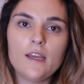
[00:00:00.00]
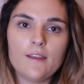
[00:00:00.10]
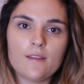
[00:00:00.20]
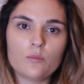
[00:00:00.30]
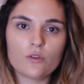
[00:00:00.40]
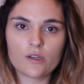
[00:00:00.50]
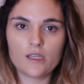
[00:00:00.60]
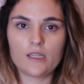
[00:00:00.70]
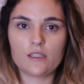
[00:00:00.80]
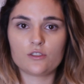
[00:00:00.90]
in the
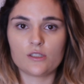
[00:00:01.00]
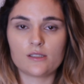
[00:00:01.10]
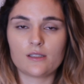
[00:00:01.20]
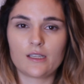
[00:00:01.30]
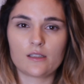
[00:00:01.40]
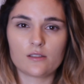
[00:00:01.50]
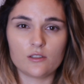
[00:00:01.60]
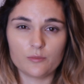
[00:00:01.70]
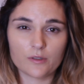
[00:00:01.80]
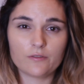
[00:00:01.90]
morning, and it's just like a
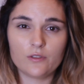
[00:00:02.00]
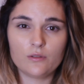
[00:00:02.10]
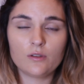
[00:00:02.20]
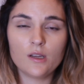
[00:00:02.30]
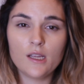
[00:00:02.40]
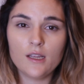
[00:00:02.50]
superfood